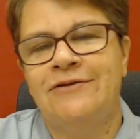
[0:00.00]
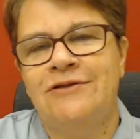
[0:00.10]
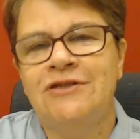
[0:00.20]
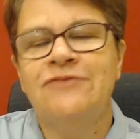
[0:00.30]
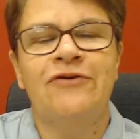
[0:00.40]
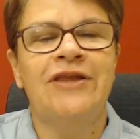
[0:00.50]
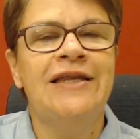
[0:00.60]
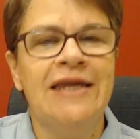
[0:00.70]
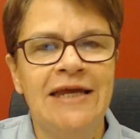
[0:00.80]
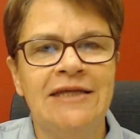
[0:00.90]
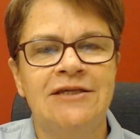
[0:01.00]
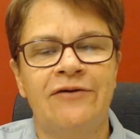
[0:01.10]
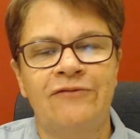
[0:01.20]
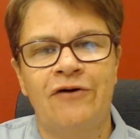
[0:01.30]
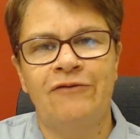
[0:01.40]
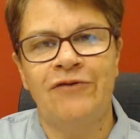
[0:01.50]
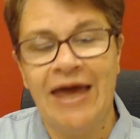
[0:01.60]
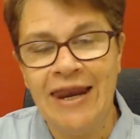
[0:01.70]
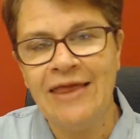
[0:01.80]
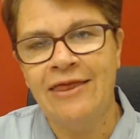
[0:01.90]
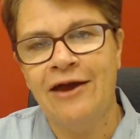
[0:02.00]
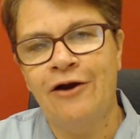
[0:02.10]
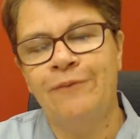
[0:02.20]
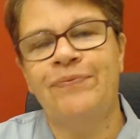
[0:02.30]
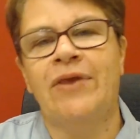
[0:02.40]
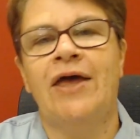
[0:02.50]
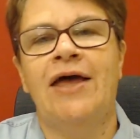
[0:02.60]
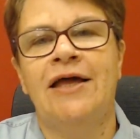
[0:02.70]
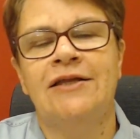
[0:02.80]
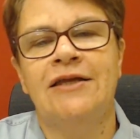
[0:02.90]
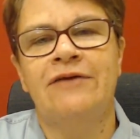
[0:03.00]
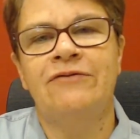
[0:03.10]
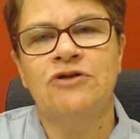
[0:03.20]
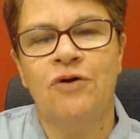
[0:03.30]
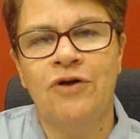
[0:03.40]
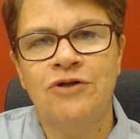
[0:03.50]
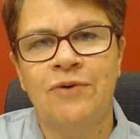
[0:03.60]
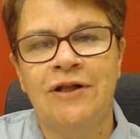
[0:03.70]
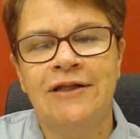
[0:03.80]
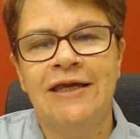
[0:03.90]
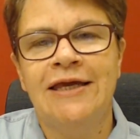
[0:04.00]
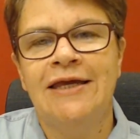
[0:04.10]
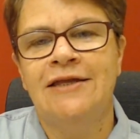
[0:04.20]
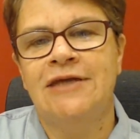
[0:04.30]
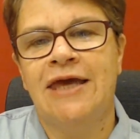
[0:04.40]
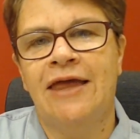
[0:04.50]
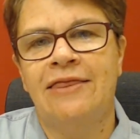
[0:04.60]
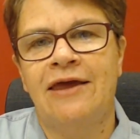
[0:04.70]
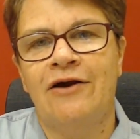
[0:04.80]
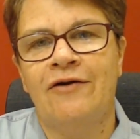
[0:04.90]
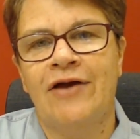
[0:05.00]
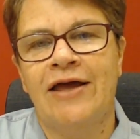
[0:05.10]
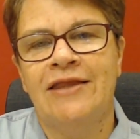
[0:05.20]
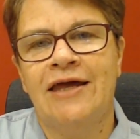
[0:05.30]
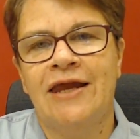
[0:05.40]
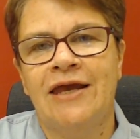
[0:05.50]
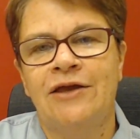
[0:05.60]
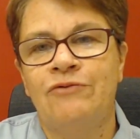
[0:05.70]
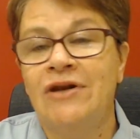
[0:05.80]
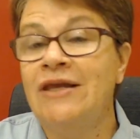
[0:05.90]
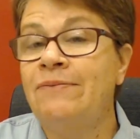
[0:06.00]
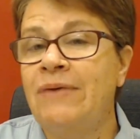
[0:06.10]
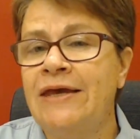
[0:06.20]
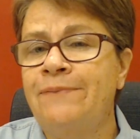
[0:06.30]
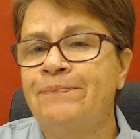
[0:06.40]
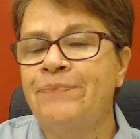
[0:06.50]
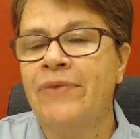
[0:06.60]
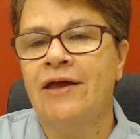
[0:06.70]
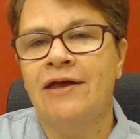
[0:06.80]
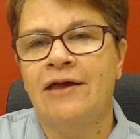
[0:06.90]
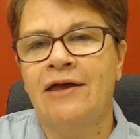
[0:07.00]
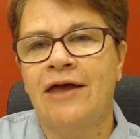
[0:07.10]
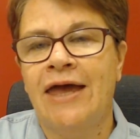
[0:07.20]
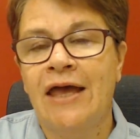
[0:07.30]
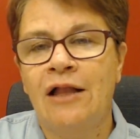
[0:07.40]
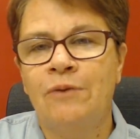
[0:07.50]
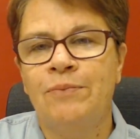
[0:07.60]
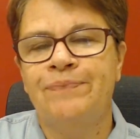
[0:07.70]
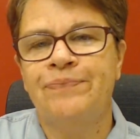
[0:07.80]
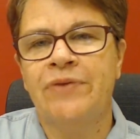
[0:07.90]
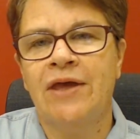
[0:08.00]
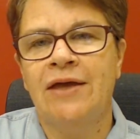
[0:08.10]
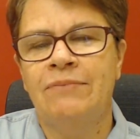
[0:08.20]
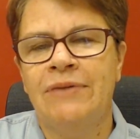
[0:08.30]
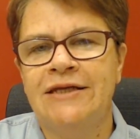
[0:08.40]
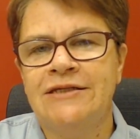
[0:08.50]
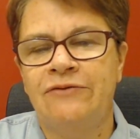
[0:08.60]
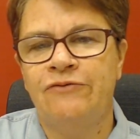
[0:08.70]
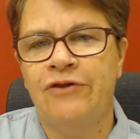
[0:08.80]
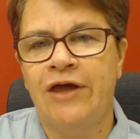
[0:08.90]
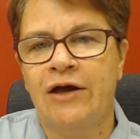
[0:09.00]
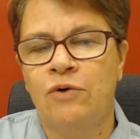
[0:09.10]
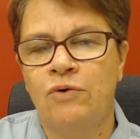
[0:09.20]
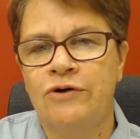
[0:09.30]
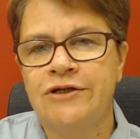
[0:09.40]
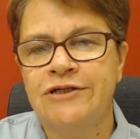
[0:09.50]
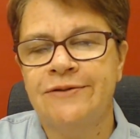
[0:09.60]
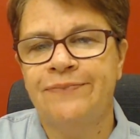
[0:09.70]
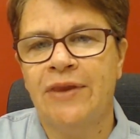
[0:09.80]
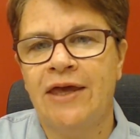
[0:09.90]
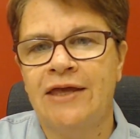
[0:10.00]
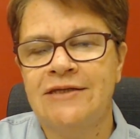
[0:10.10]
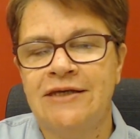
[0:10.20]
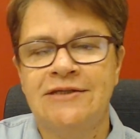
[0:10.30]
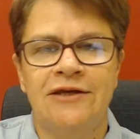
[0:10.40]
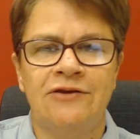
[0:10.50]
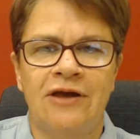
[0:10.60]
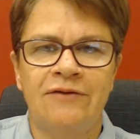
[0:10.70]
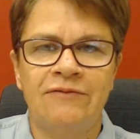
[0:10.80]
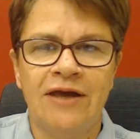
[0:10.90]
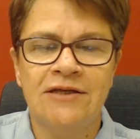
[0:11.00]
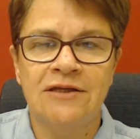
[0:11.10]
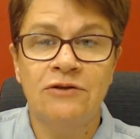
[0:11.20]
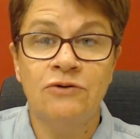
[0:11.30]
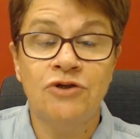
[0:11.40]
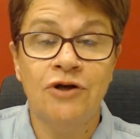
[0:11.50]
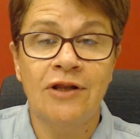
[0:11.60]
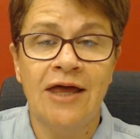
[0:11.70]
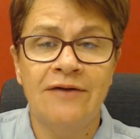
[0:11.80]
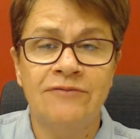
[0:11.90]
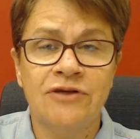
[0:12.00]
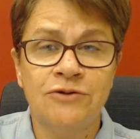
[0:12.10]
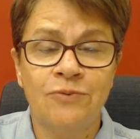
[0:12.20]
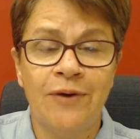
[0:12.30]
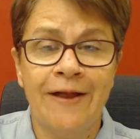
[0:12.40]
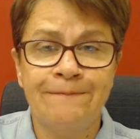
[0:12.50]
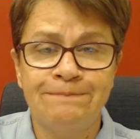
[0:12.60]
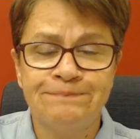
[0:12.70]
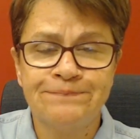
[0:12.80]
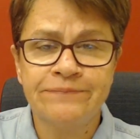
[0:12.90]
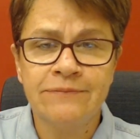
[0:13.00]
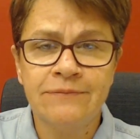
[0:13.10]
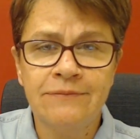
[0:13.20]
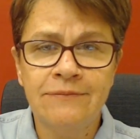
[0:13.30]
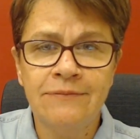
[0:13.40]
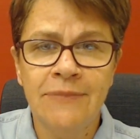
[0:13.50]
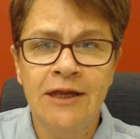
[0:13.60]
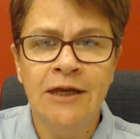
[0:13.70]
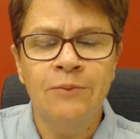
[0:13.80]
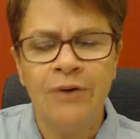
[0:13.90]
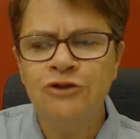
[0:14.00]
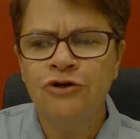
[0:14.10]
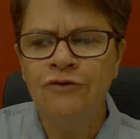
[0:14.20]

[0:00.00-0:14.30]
just for the needs of, of getting there, and if it's God's will to get there, and that I can really be uh, a help and blessing for that course as I seek to invest in those young lives as well. Pray too